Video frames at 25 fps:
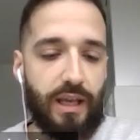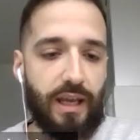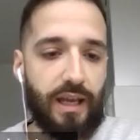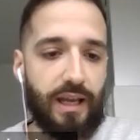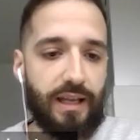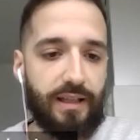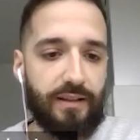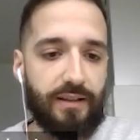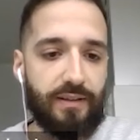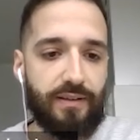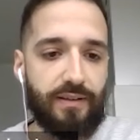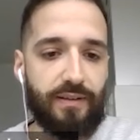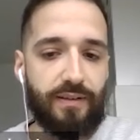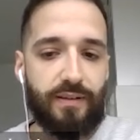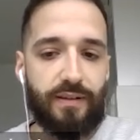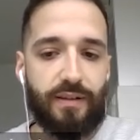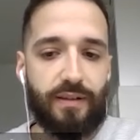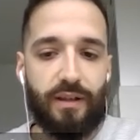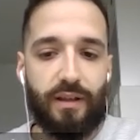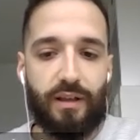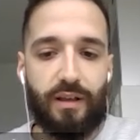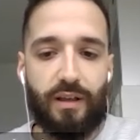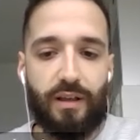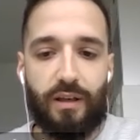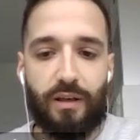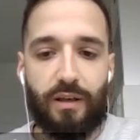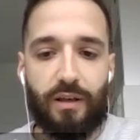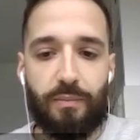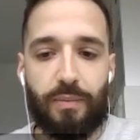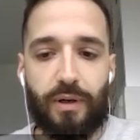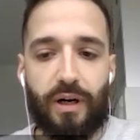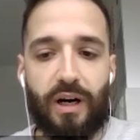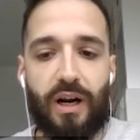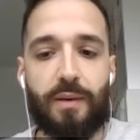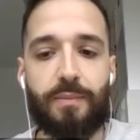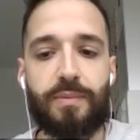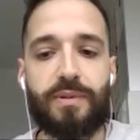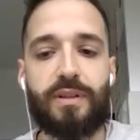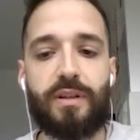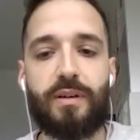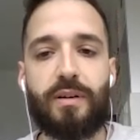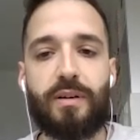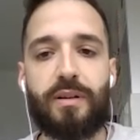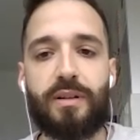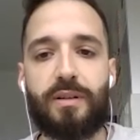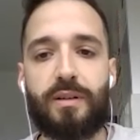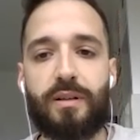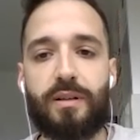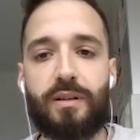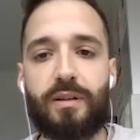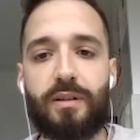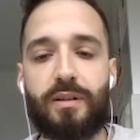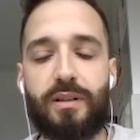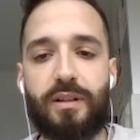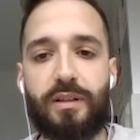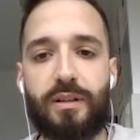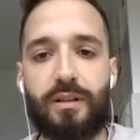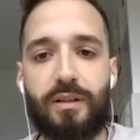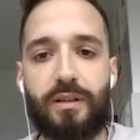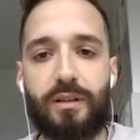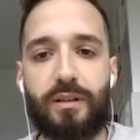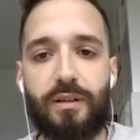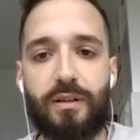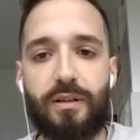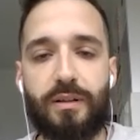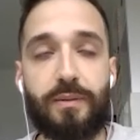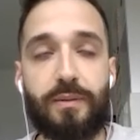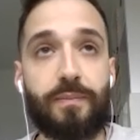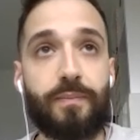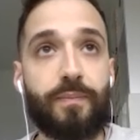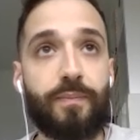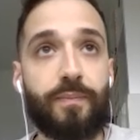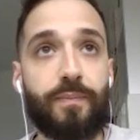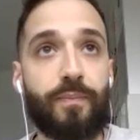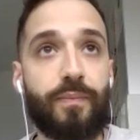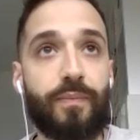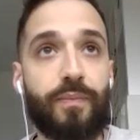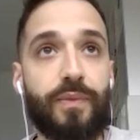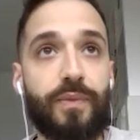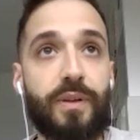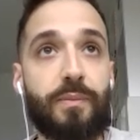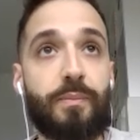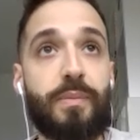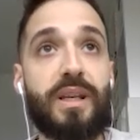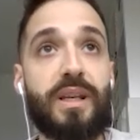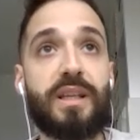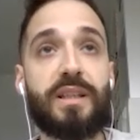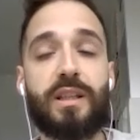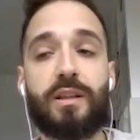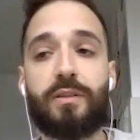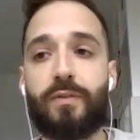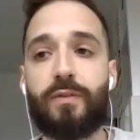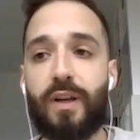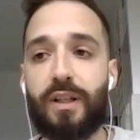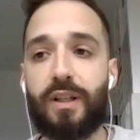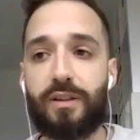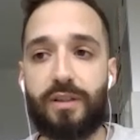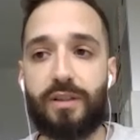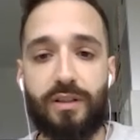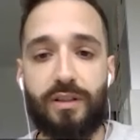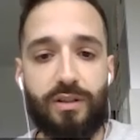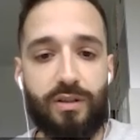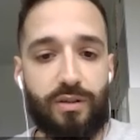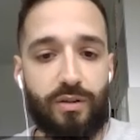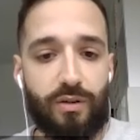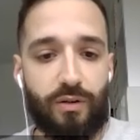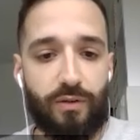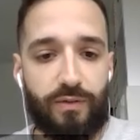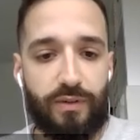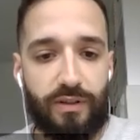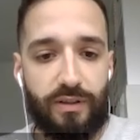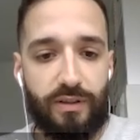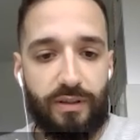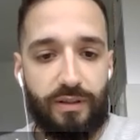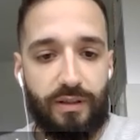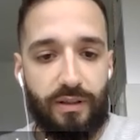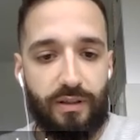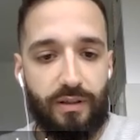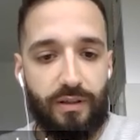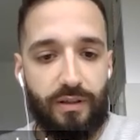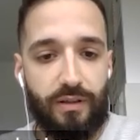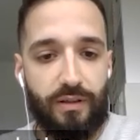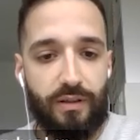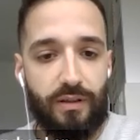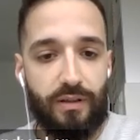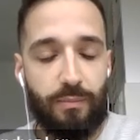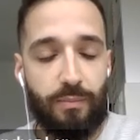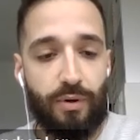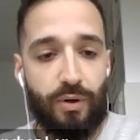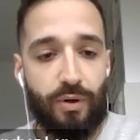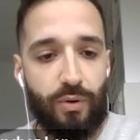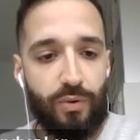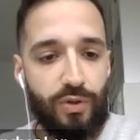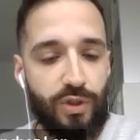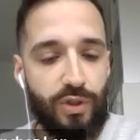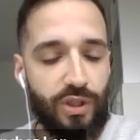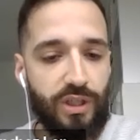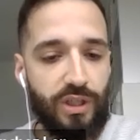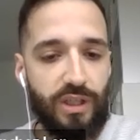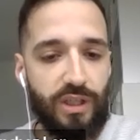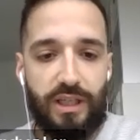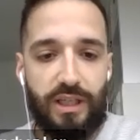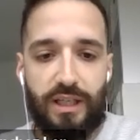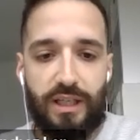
And perhaps the biggest advantage of this approach